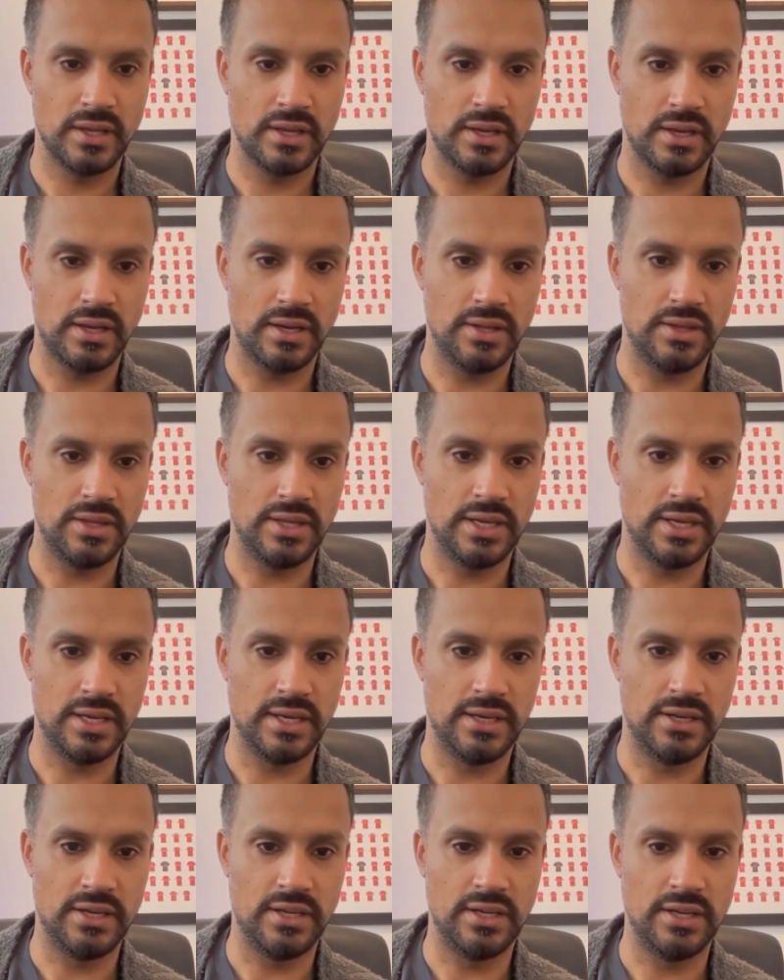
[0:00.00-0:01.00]
And
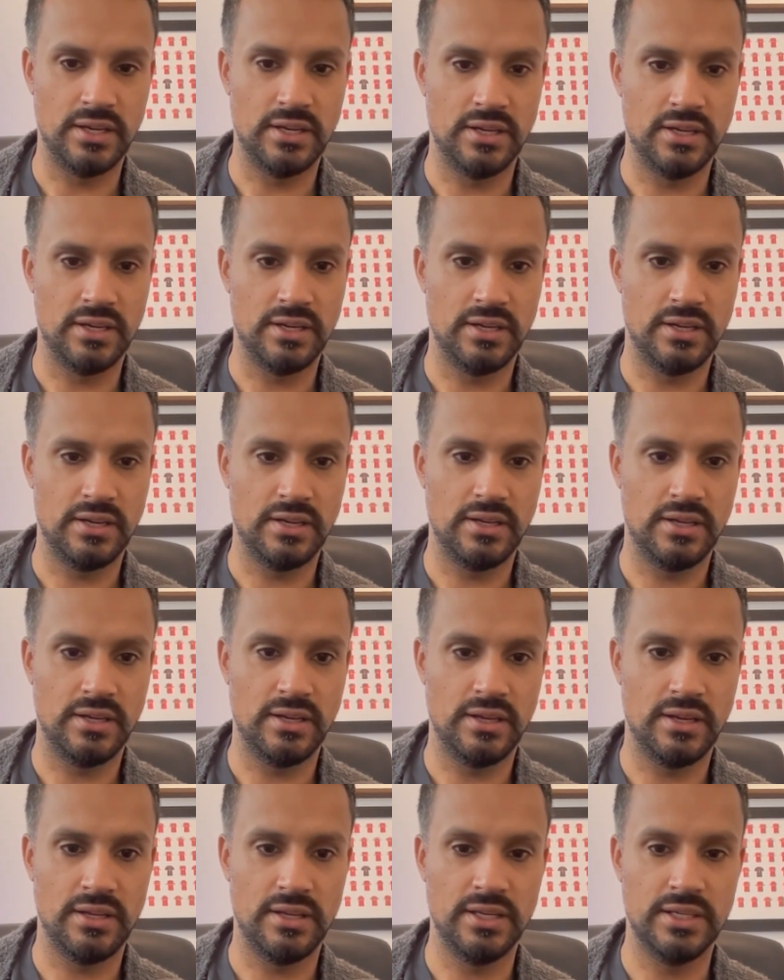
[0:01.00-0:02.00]
then
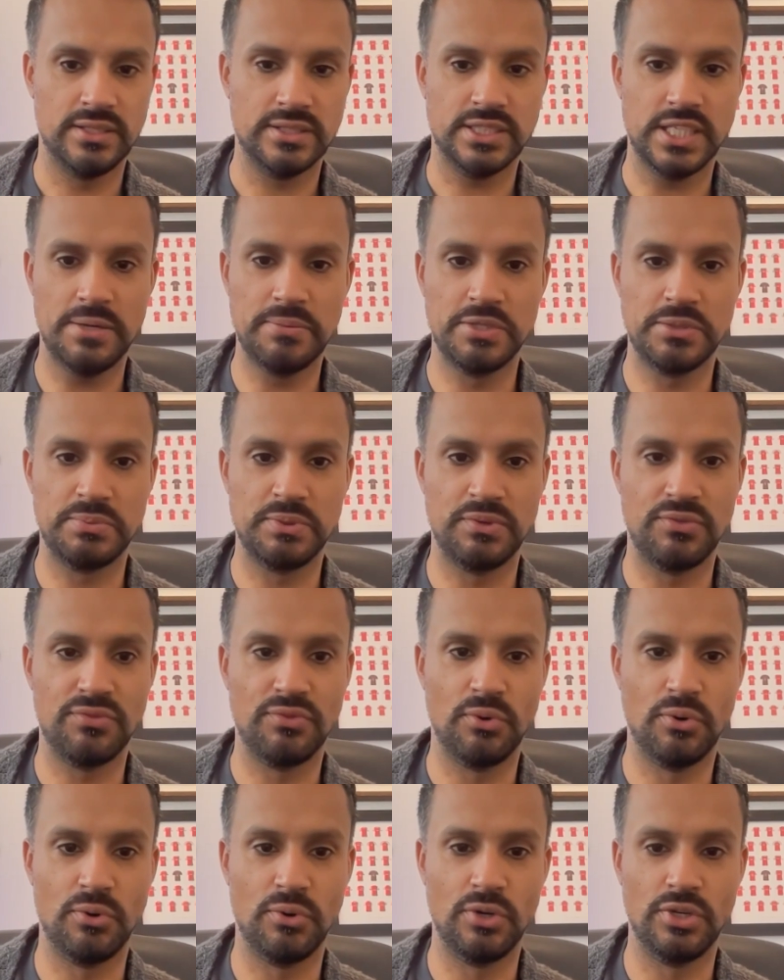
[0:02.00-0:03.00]
same as
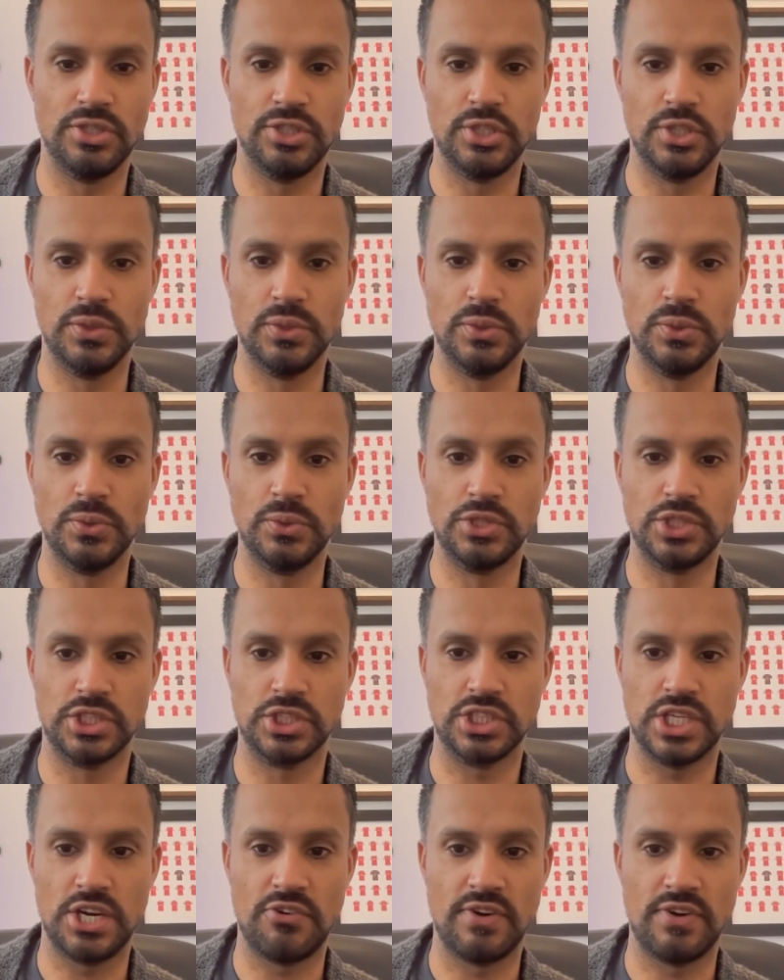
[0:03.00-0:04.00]
before, you just
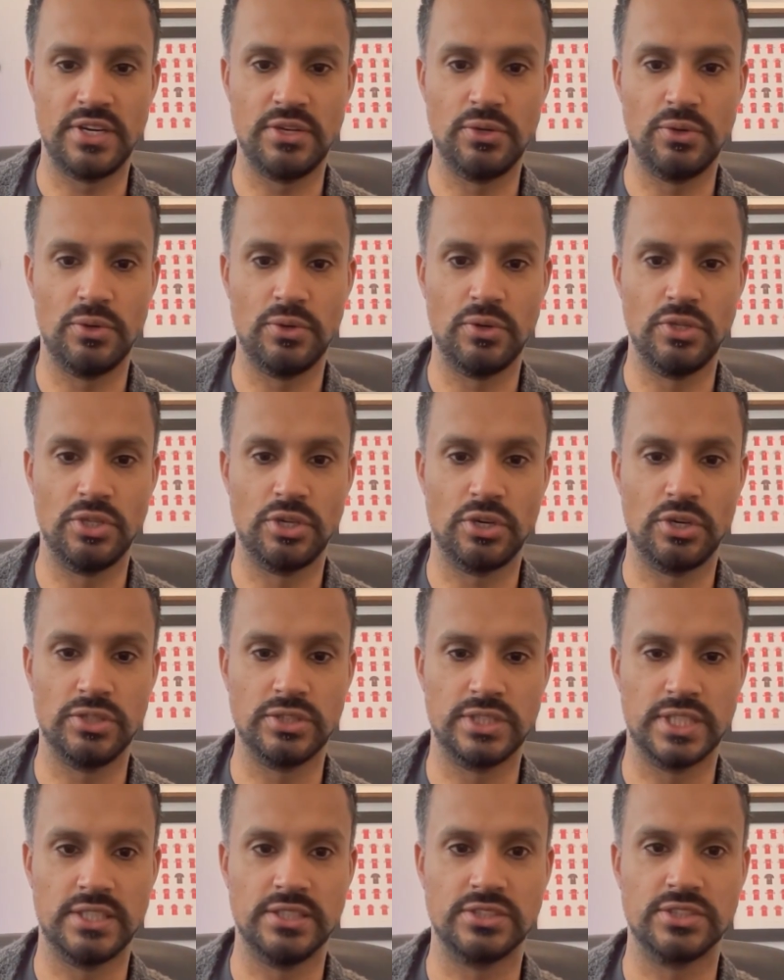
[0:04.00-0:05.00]
generate your
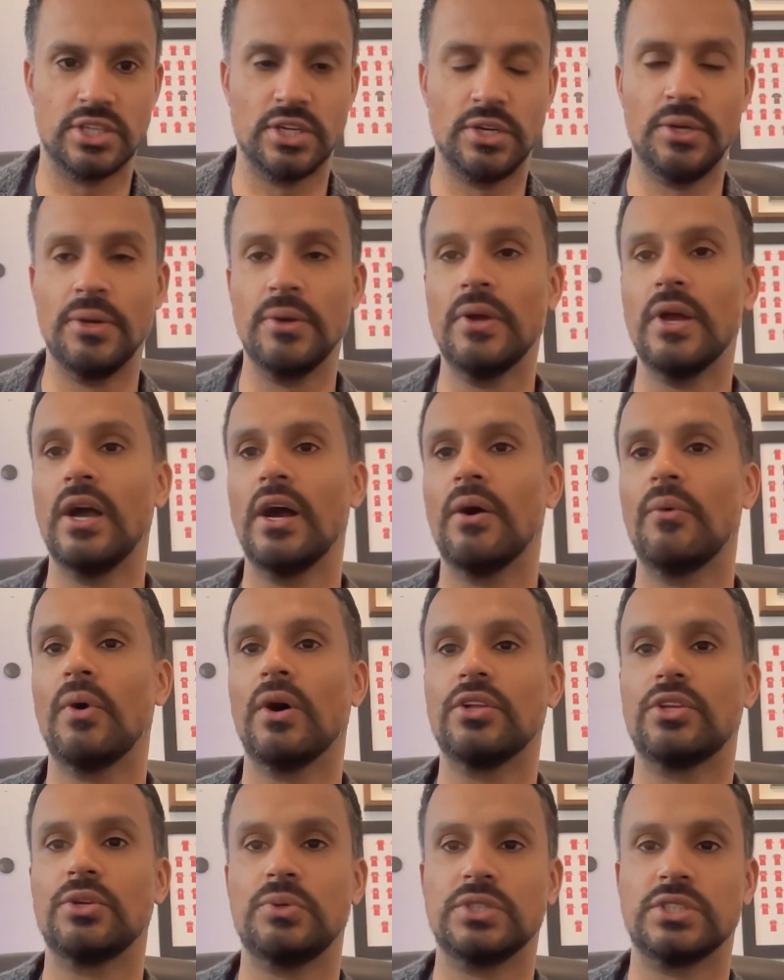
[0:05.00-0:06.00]
content. So what
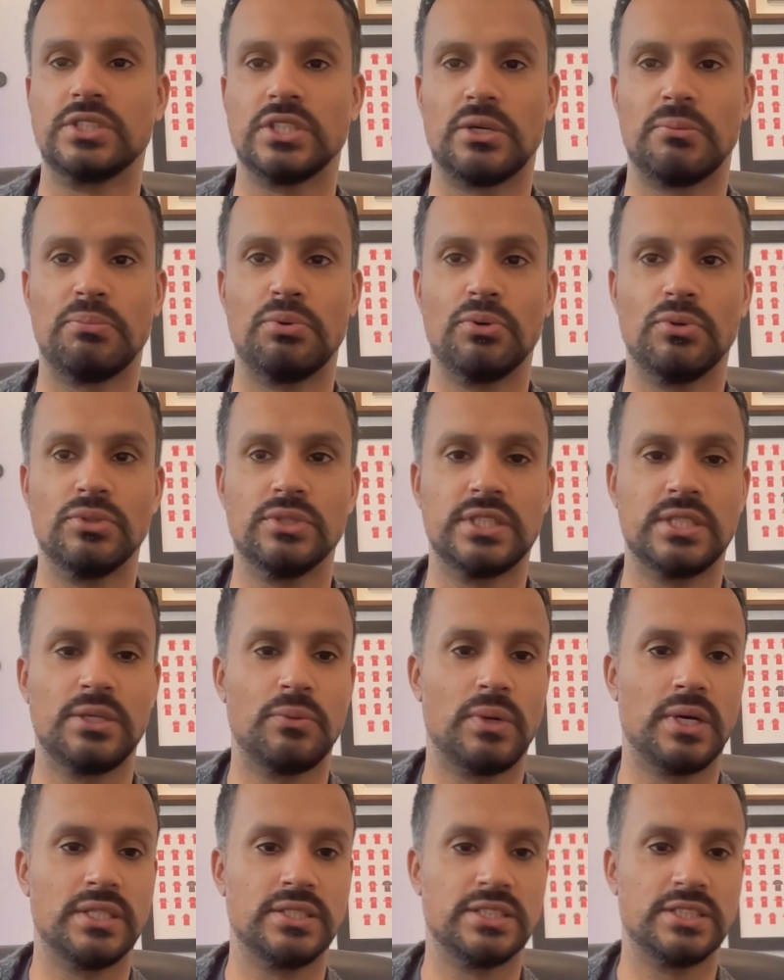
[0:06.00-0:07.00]
I'll do is I'll pause it
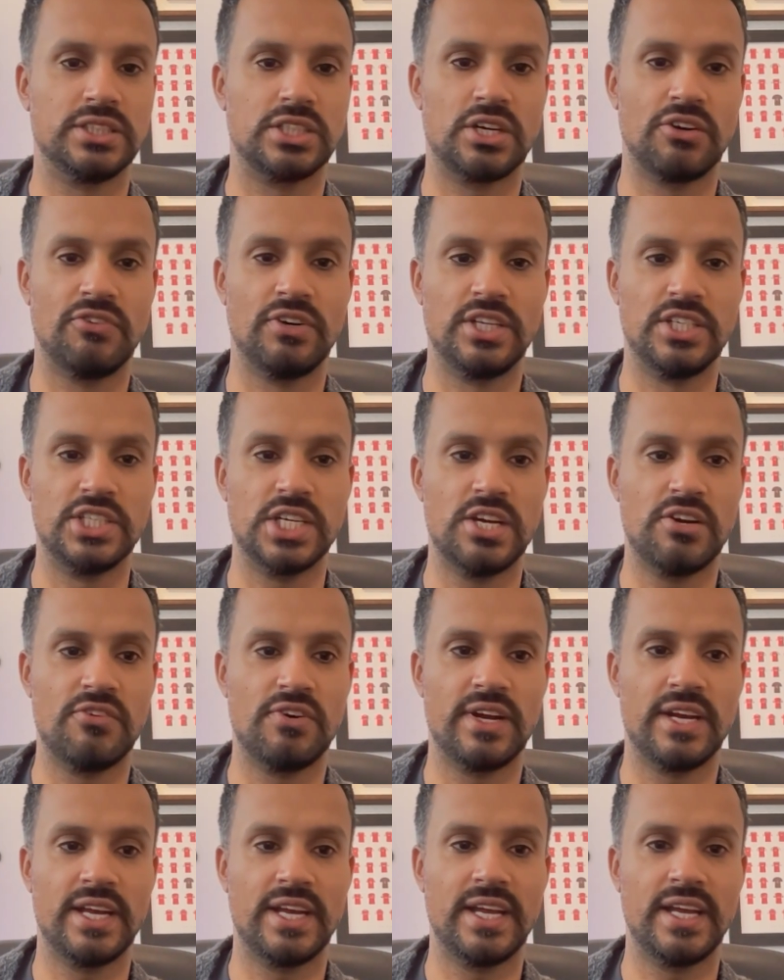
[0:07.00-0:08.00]
whilst it's currently
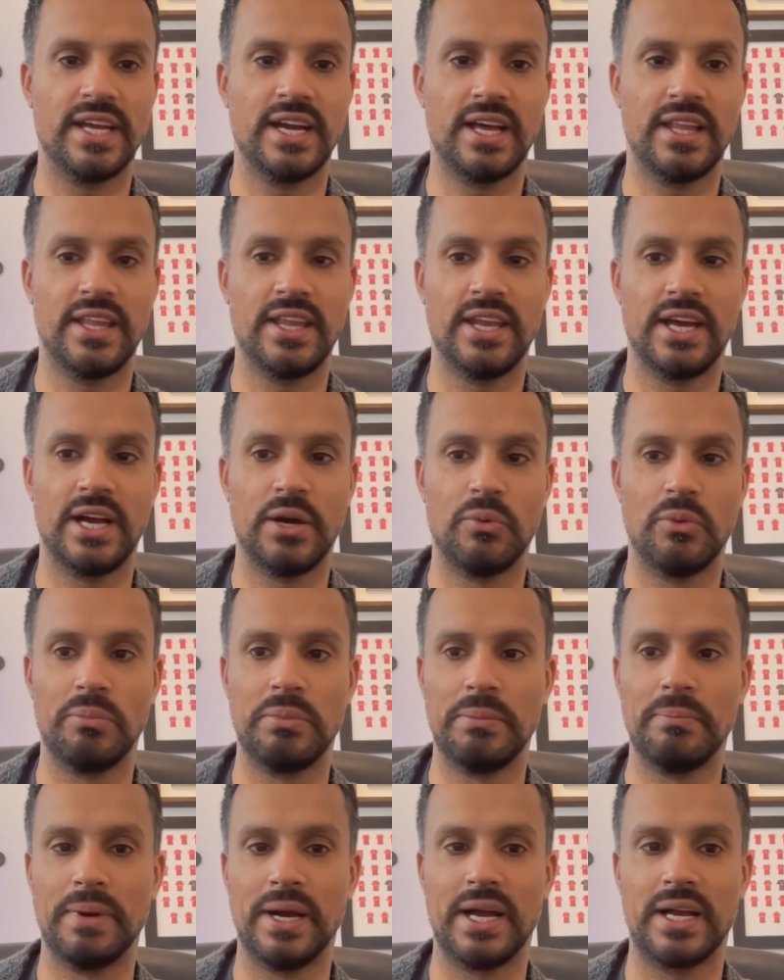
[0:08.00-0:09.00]
generating, and then I will be
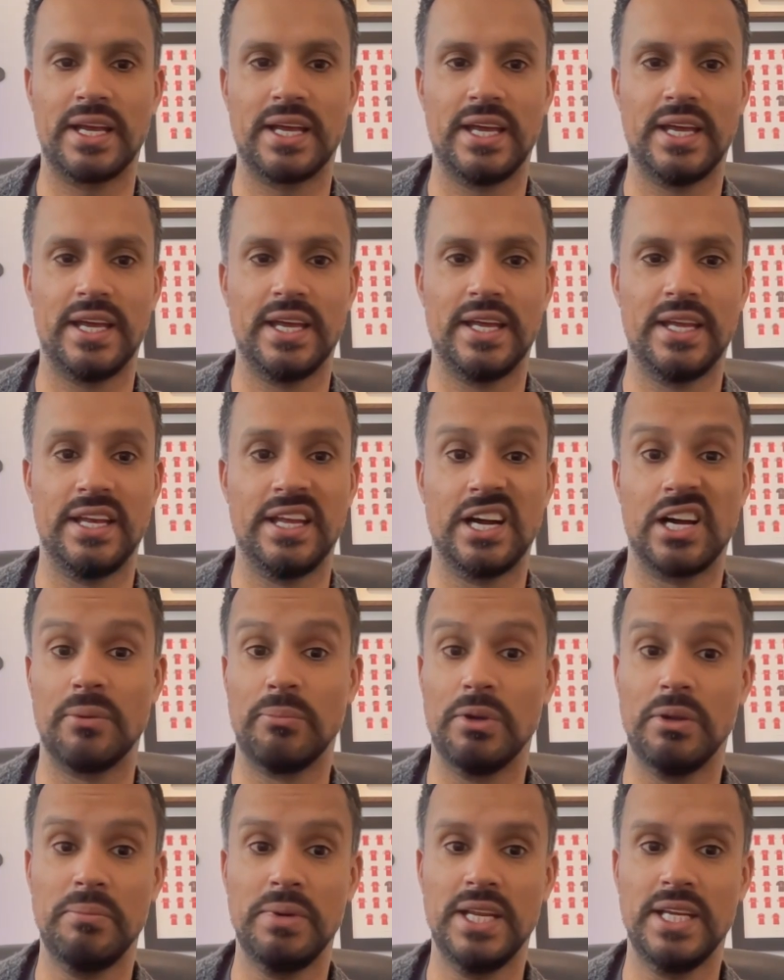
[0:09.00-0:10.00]
back in a
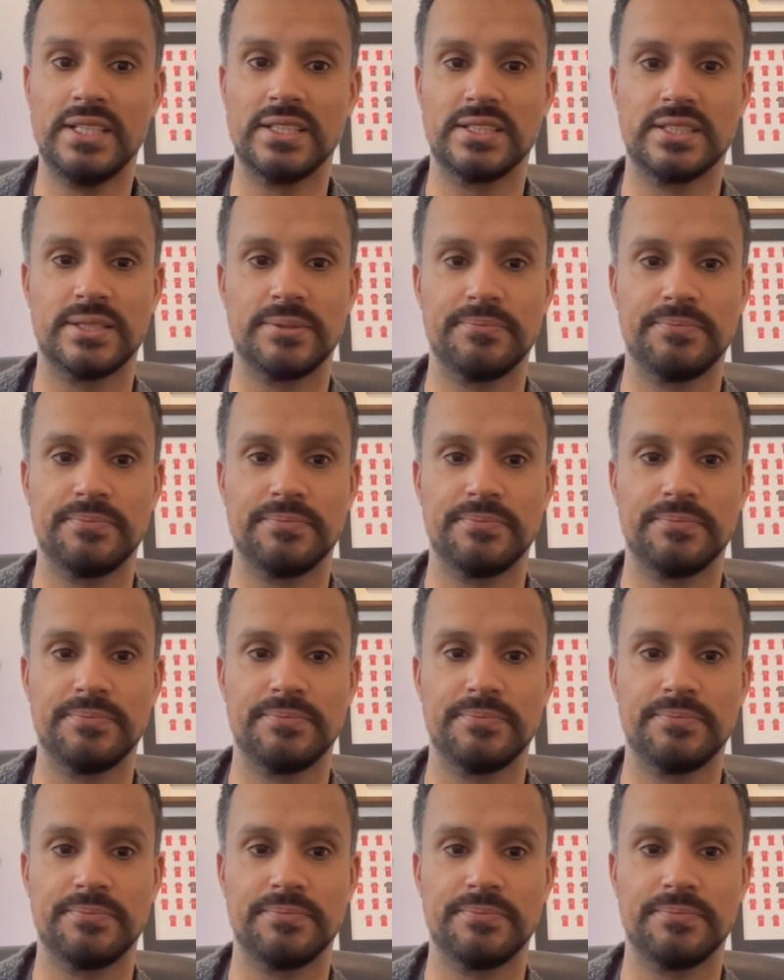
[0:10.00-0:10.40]
couple of minutes.